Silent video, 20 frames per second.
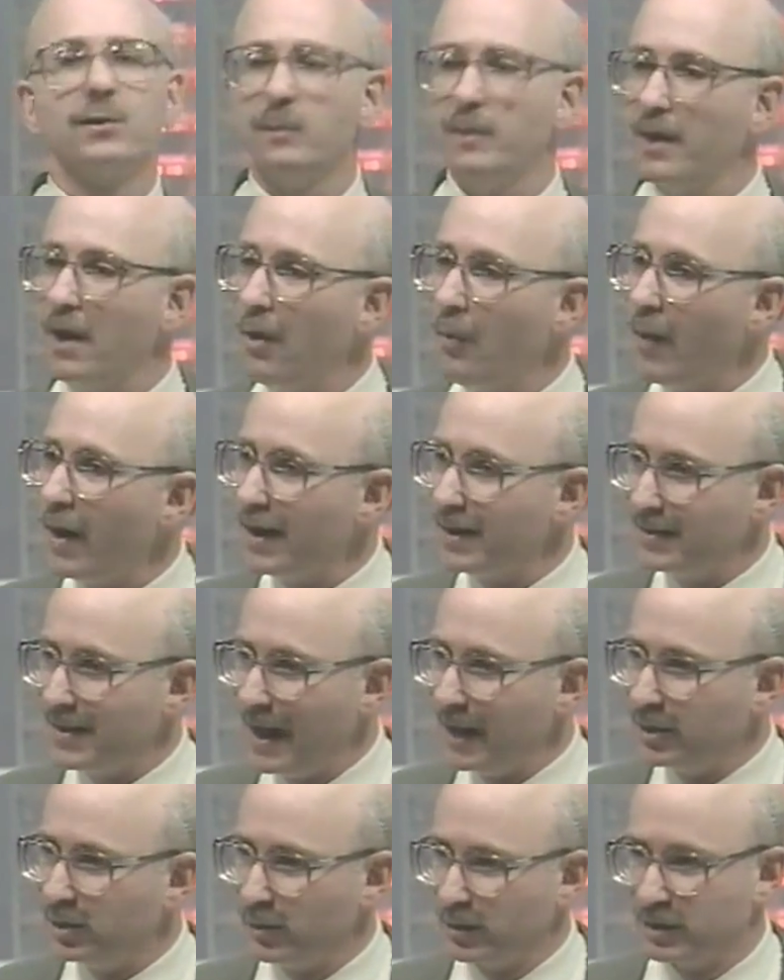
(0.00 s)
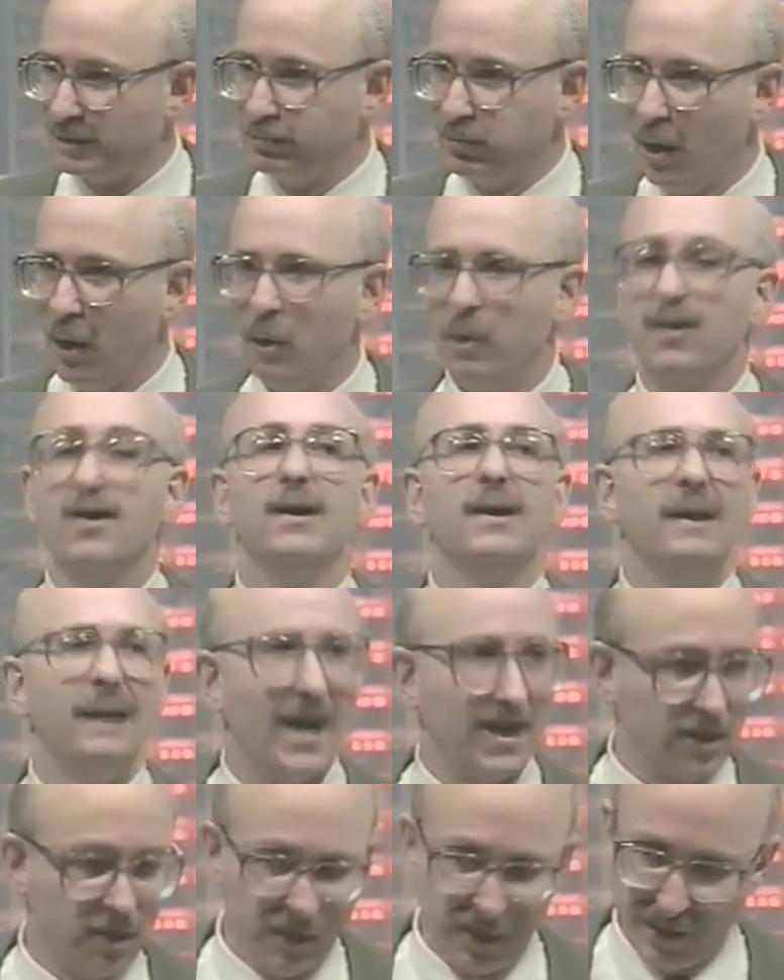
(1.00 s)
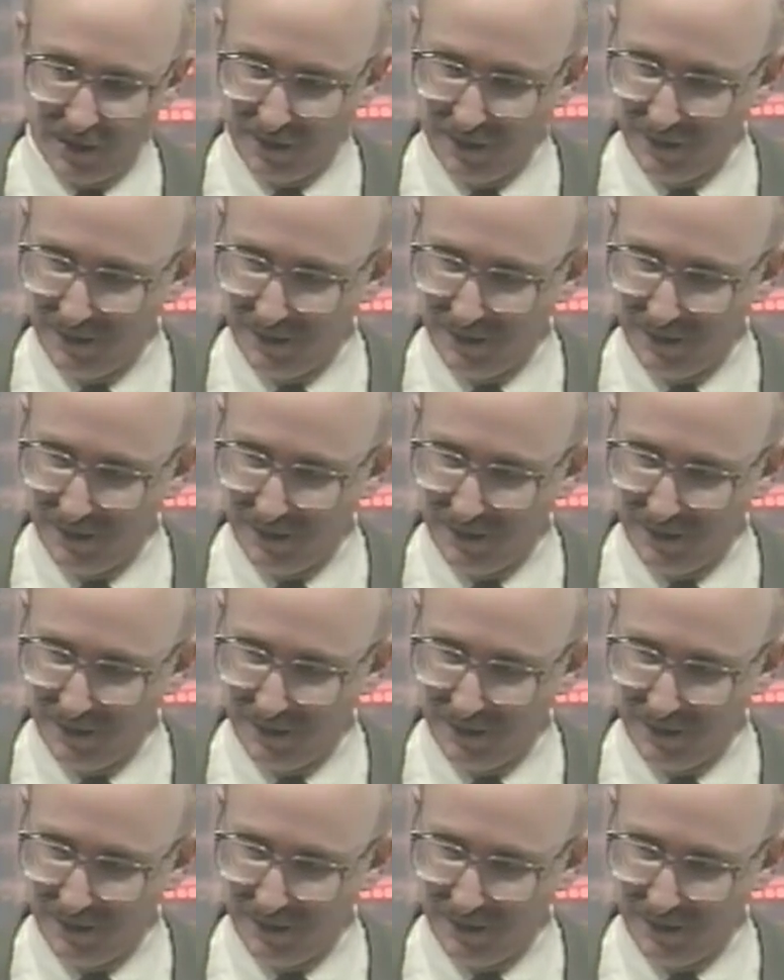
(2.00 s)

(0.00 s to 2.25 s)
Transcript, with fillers: we don't want a tank to explode next year